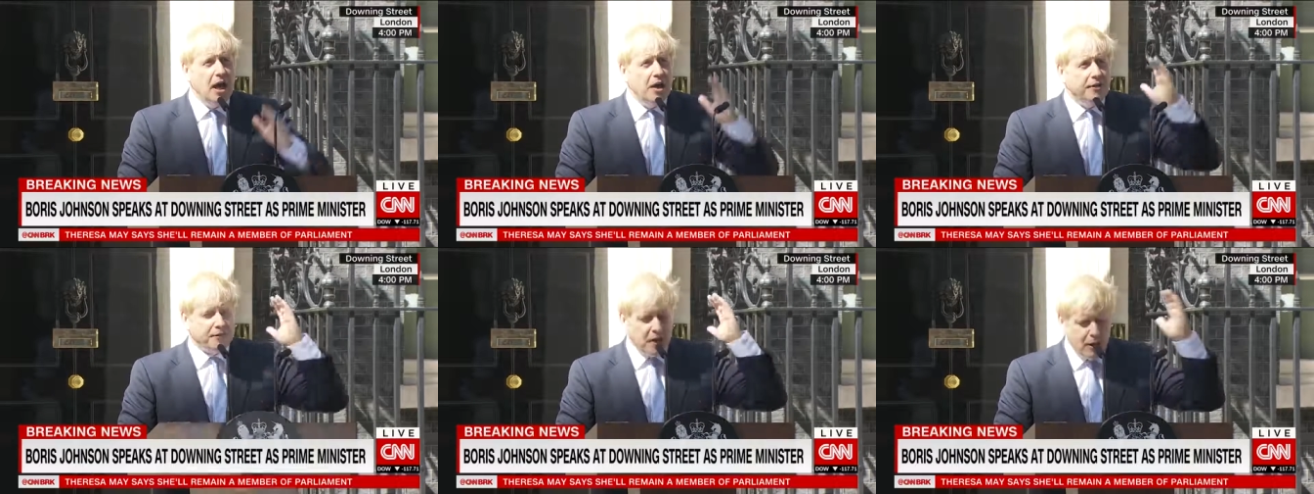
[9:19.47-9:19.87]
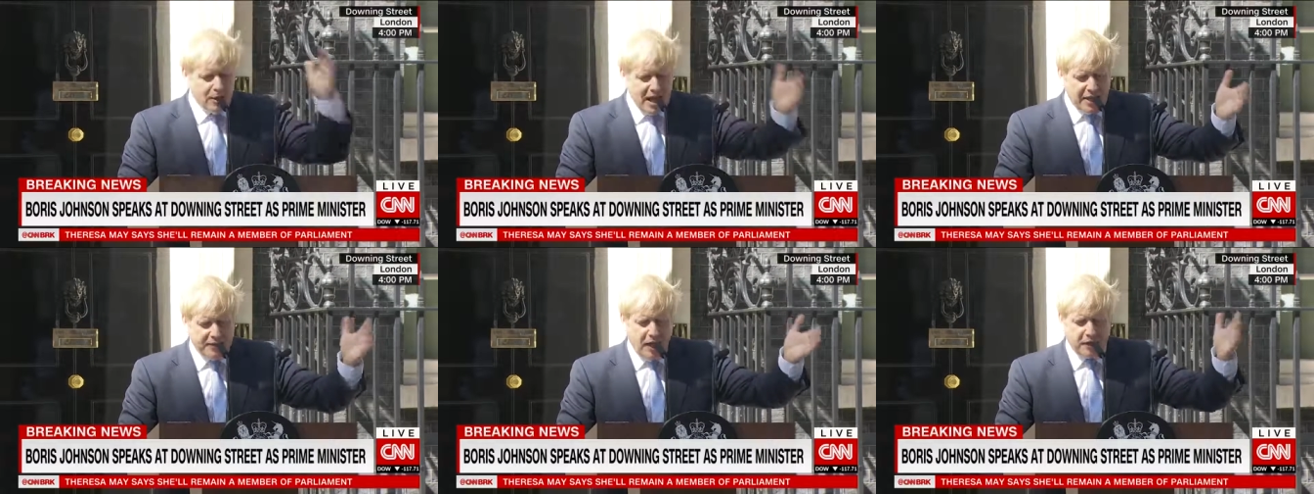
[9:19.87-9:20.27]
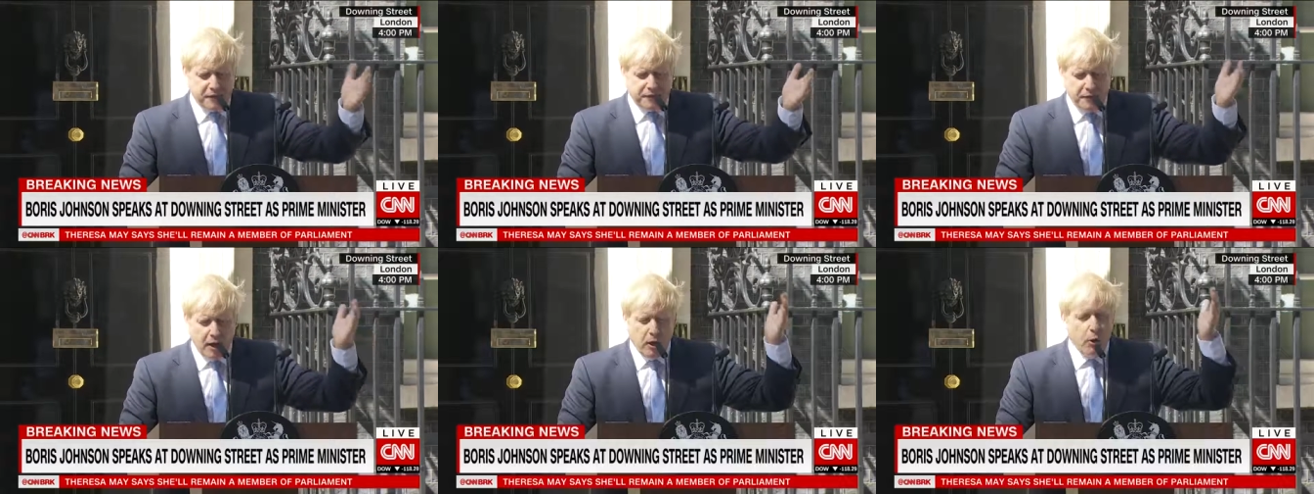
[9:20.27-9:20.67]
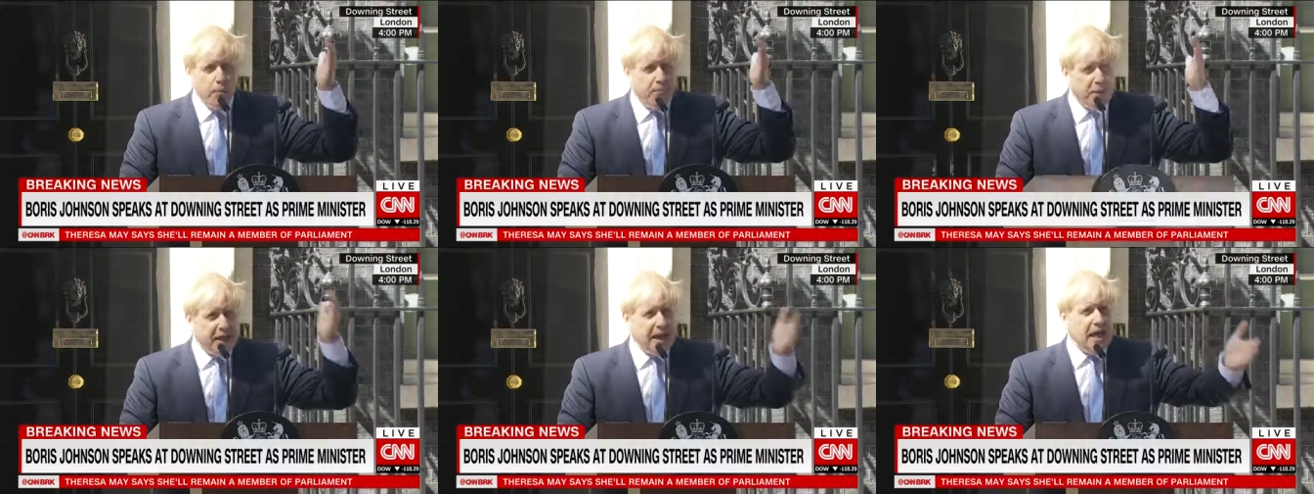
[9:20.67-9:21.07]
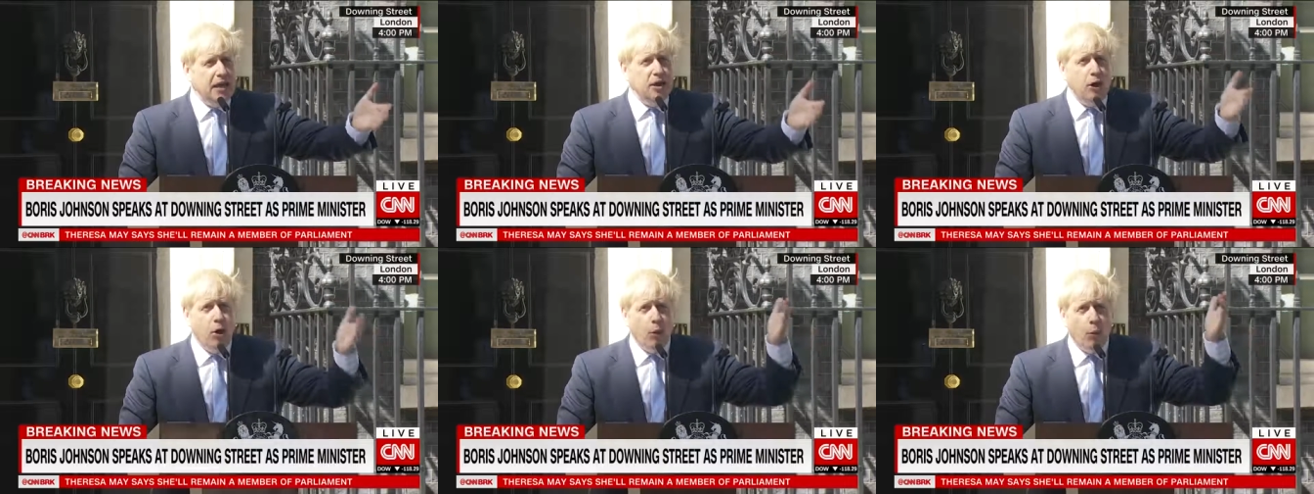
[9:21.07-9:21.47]
So let us
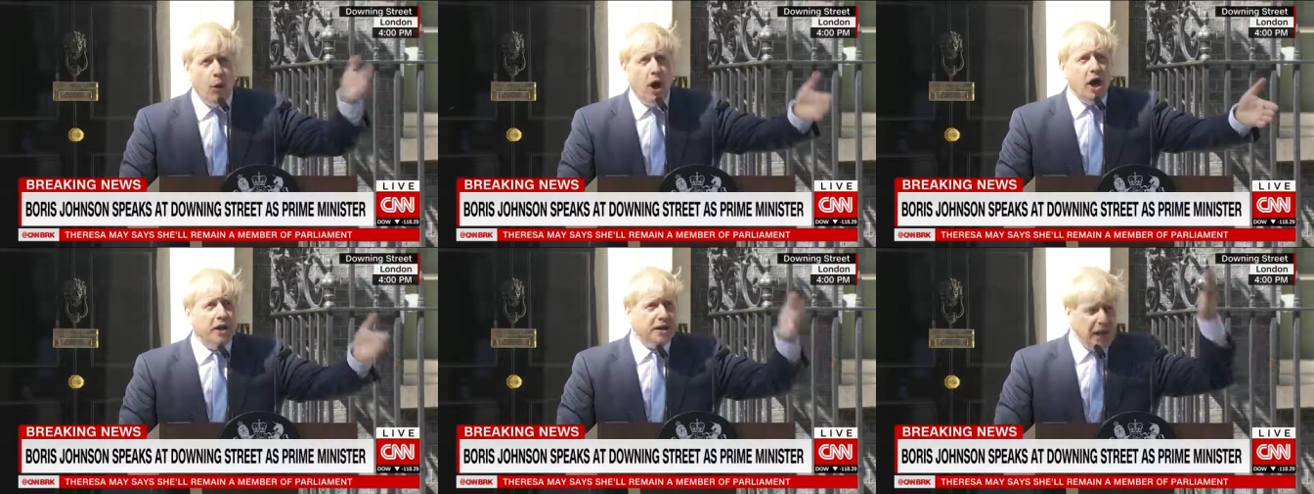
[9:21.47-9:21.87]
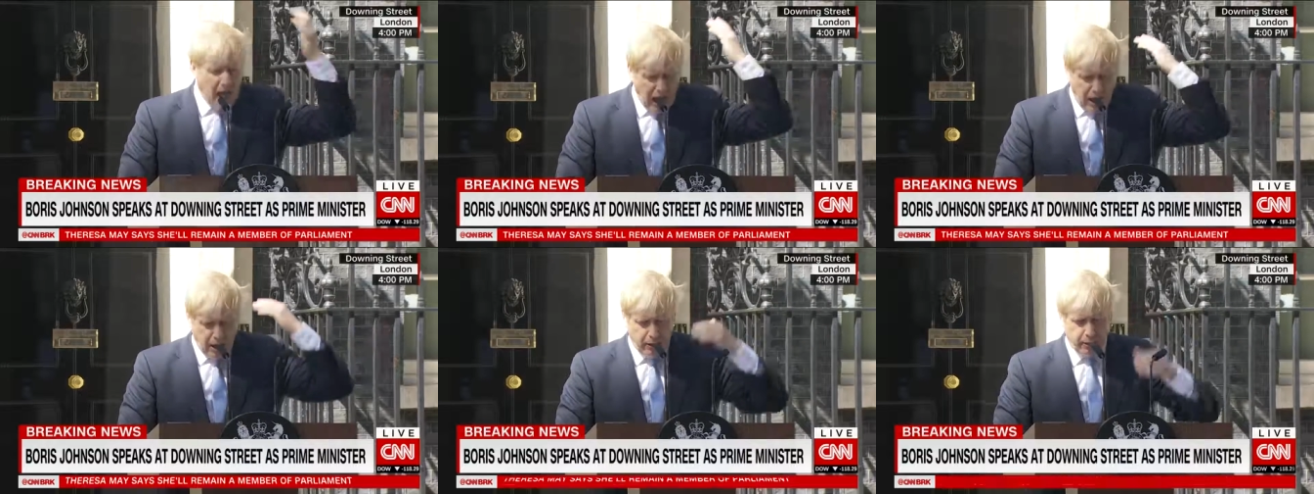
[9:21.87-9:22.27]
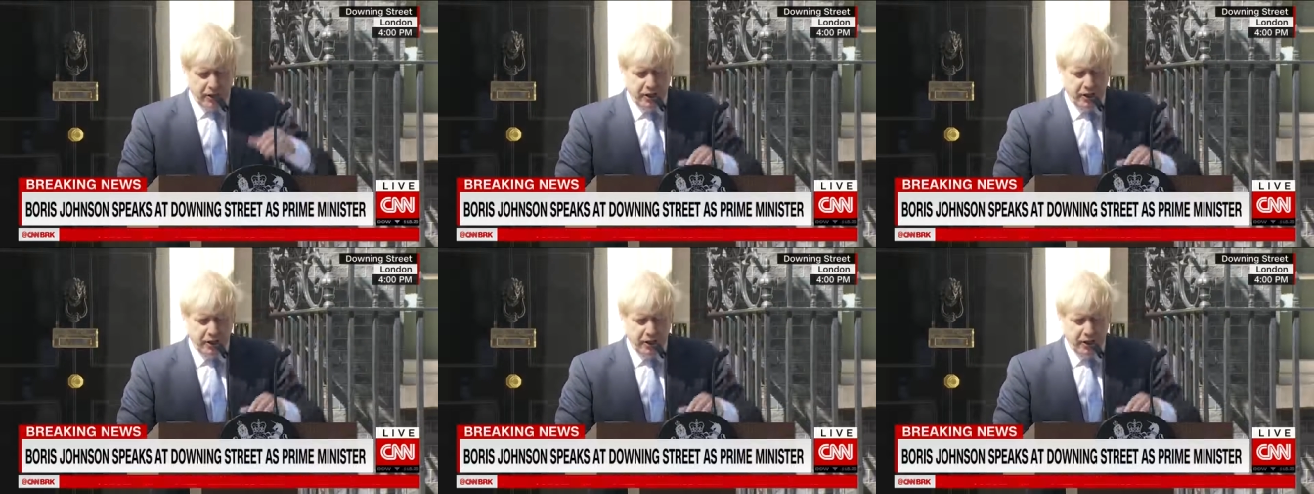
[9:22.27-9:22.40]
begin work now